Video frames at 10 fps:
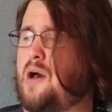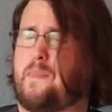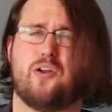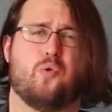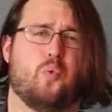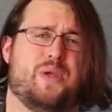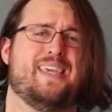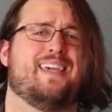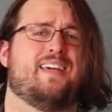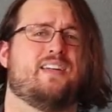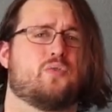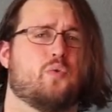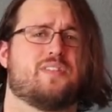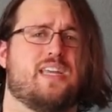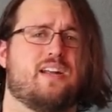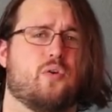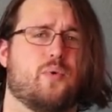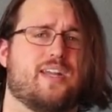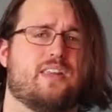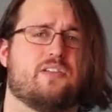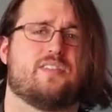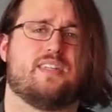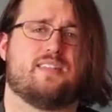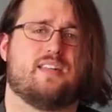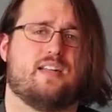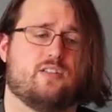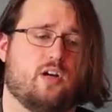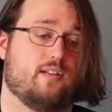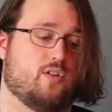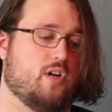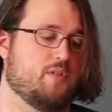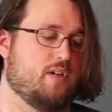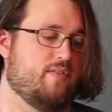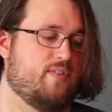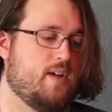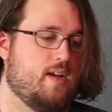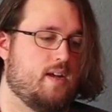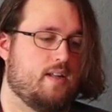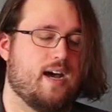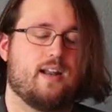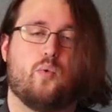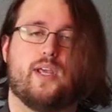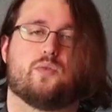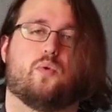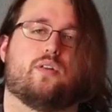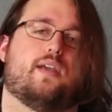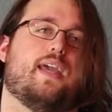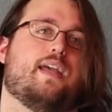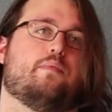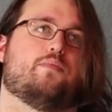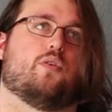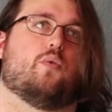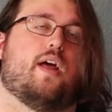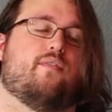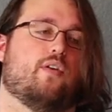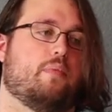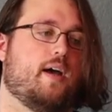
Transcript: about a week towards the end of the regular season in terms of not a week's worth of games or whatever,